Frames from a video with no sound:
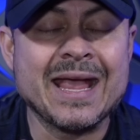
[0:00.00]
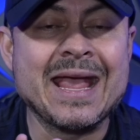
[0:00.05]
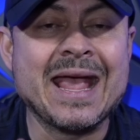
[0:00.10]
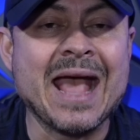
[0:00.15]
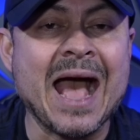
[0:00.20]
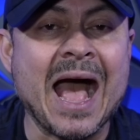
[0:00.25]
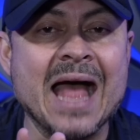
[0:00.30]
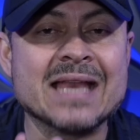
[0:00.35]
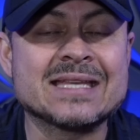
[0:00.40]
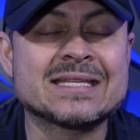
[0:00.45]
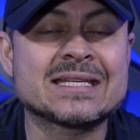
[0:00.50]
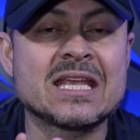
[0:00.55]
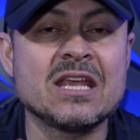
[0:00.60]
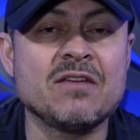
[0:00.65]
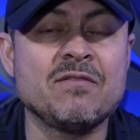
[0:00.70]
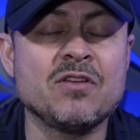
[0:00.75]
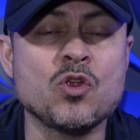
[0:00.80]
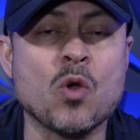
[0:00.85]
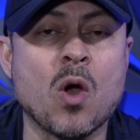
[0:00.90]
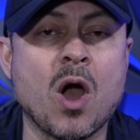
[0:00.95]
God's
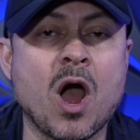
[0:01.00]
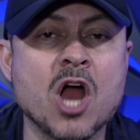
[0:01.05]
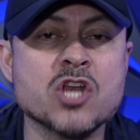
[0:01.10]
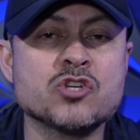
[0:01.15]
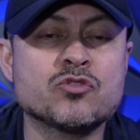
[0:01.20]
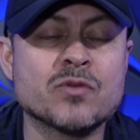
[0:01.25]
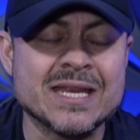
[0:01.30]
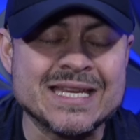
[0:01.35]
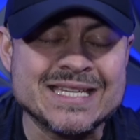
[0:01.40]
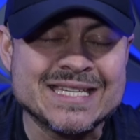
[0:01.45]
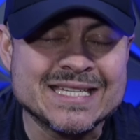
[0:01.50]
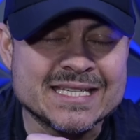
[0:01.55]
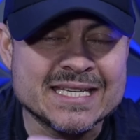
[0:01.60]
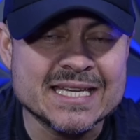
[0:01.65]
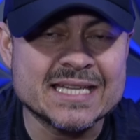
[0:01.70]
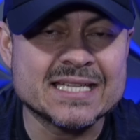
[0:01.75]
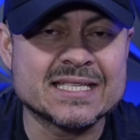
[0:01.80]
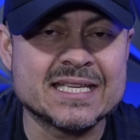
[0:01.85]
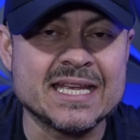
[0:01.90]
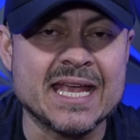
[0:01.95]
giving you
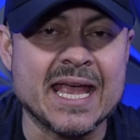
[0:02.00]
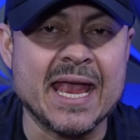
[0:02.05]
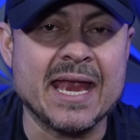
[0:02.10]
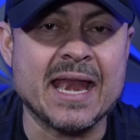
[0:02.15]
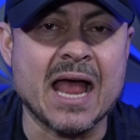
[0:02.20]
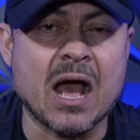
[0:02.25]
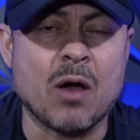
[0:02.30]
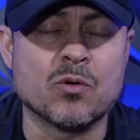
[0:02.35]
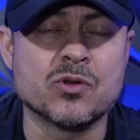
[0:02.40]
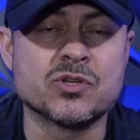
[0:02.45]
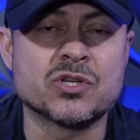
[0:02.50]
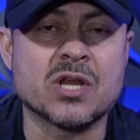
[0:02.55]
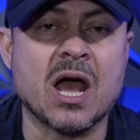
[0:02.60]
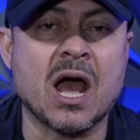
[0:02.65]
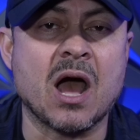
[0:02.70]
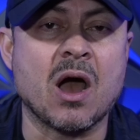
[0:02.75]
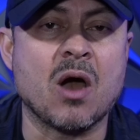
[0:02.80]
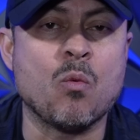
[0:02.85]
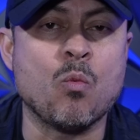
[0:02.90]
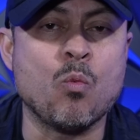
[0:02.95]
168 hours
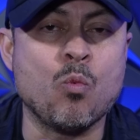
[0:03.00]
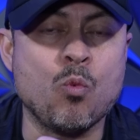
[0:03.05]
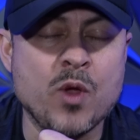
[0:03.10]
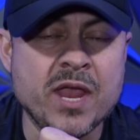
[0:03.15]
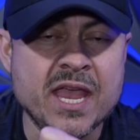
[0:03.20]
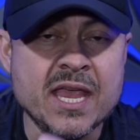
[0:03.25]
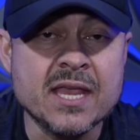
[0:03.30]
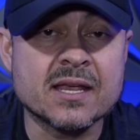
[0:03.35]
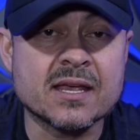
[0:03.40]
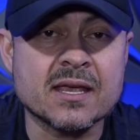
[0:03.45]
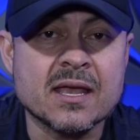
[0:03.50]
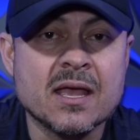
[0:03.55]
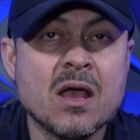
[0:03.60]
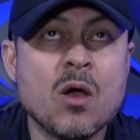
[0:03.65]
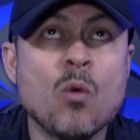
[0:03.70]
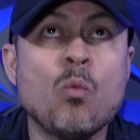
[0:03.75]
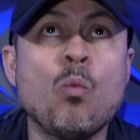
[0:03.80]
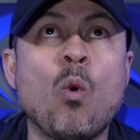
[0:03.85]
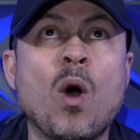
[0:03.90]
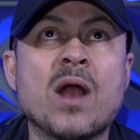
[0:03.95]
a week.
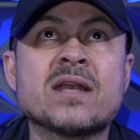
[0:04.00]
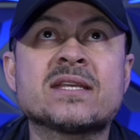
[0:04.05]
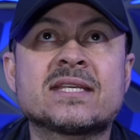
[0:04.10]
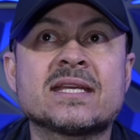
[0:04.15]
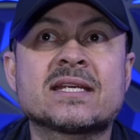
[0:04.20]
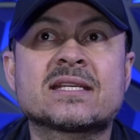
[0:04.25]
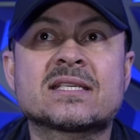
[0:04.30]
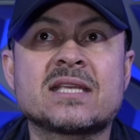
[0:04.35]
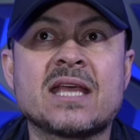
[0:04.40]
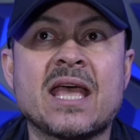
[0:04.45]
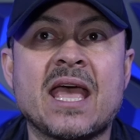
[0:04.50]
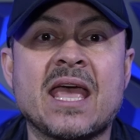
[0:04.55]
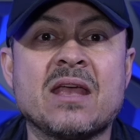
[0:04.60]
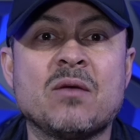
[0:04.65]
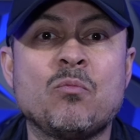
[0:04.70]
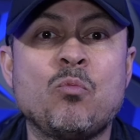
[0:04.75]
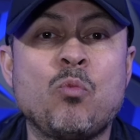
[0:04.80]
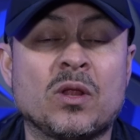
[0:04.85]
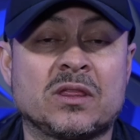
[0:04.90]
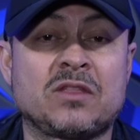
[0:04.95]

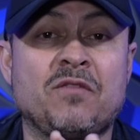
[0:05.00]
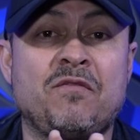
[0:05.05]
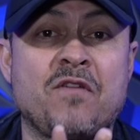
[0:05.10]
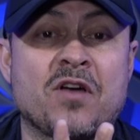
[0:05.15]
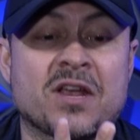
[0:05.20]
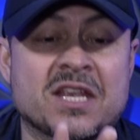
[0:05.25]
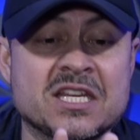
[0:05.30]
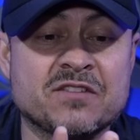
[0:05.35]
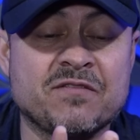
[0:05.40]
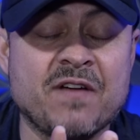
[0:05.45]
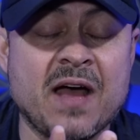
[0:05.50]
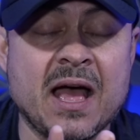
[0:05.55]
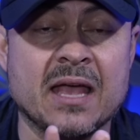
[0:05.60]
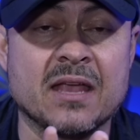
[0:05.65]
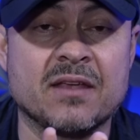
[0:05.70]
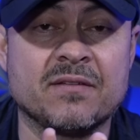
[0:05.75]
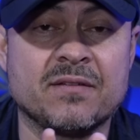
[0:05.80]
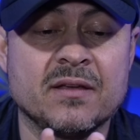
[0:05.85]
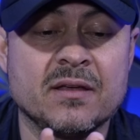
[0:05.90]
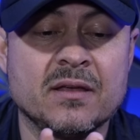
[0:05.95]
168. What the fuck is
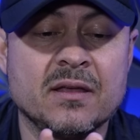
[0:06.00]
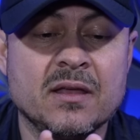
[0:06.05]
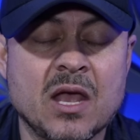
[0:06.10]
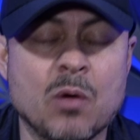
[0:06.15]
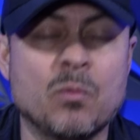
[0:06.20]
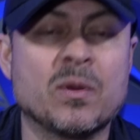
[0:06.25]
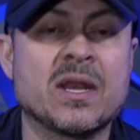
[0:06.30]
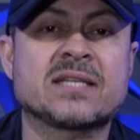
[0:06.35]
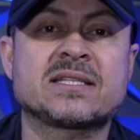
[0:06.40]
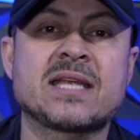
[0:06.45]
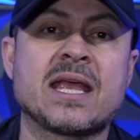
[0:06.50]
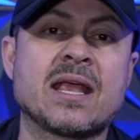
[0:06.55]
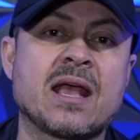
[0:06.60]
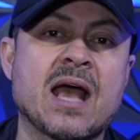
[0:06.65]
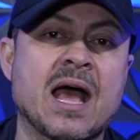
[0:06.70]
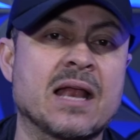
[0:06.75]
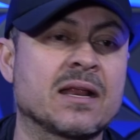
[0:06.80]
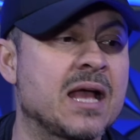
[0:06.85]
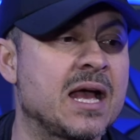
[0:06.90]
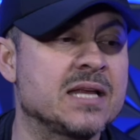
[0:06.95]
5? And when I say
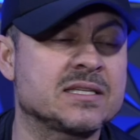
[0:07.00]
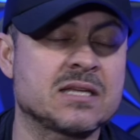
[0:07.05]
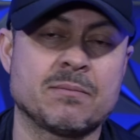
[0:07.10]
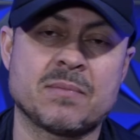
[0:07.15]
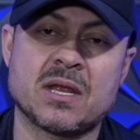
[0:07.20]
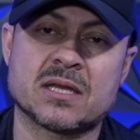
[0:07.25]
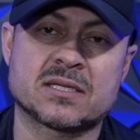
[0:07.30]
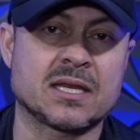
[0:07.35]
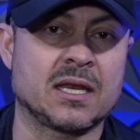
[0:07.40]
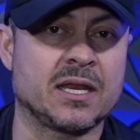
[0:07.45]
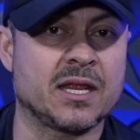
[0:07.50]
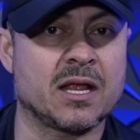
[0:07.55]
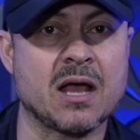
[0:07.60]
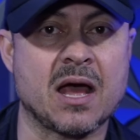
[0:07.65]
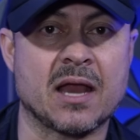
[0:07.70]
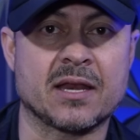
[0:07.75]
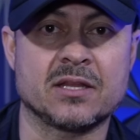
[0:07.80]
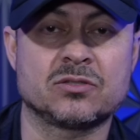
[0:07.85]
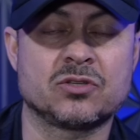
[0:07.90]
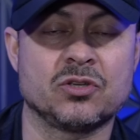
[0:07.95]
God, guys, I'm not selling
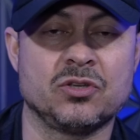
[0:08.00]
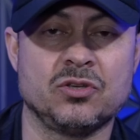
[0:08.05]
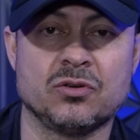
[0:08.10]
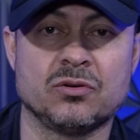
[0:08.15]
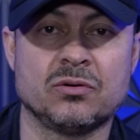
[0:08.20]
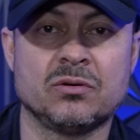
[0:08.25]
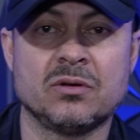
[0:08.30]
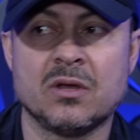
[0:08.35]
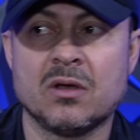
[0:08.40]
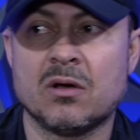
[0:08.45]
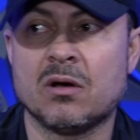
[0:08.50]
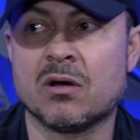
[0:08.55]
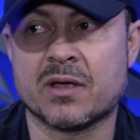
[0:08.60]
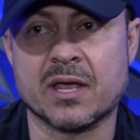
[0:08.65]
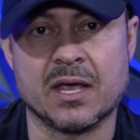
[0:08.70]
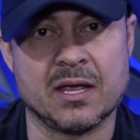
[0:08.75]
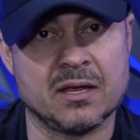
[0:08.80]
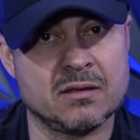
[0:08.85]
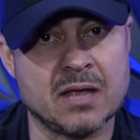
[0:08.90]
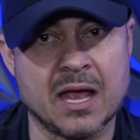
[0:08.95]
God into you,
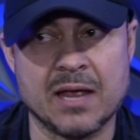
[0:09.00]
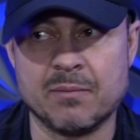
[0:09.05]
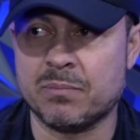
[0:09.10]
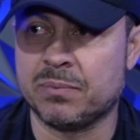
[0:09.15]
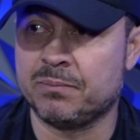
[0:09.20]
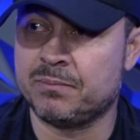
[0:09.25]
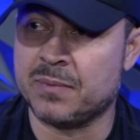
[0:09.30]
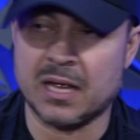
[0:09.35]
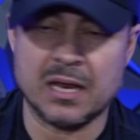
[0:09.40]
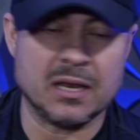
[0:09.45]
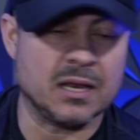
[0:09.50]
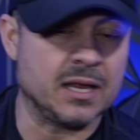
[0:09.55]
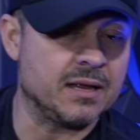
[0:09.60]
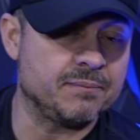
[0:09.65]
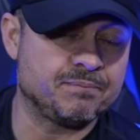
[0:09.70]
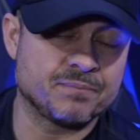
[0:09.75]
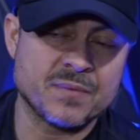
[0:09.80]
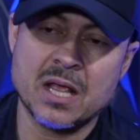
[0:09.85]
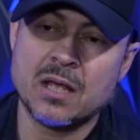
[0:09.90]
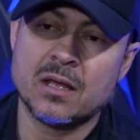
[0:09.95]
okay?
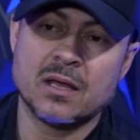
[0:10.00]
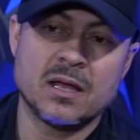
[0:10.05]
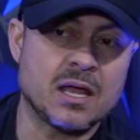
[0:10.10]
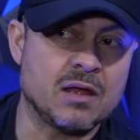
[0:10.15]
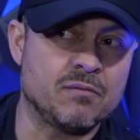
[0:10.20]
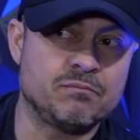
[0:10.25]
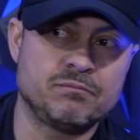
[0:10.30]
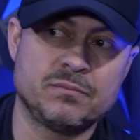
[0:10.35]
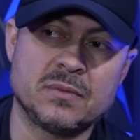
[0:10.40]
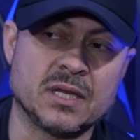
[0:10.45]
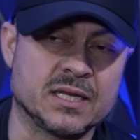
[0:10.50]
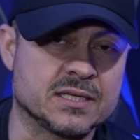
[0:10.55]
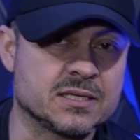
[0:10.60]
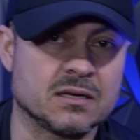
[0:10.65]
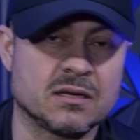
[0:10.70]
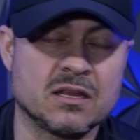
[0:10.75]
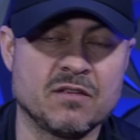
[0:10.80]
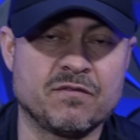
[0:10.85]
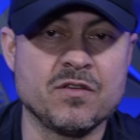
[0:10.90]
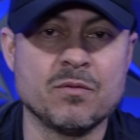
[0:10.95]
Listen,
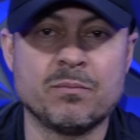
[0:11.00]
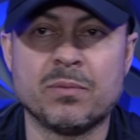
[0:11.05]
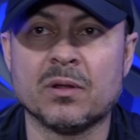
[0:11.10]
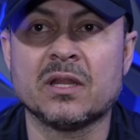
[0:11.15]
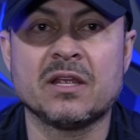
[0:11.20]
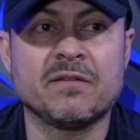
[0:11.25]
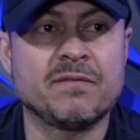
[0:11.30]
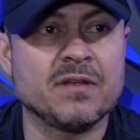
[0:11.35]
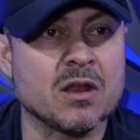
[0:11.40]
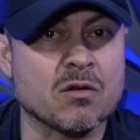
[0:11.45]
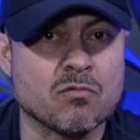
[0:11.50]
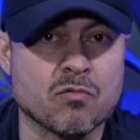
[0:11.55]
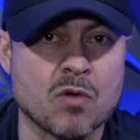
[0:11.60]
if you believe in a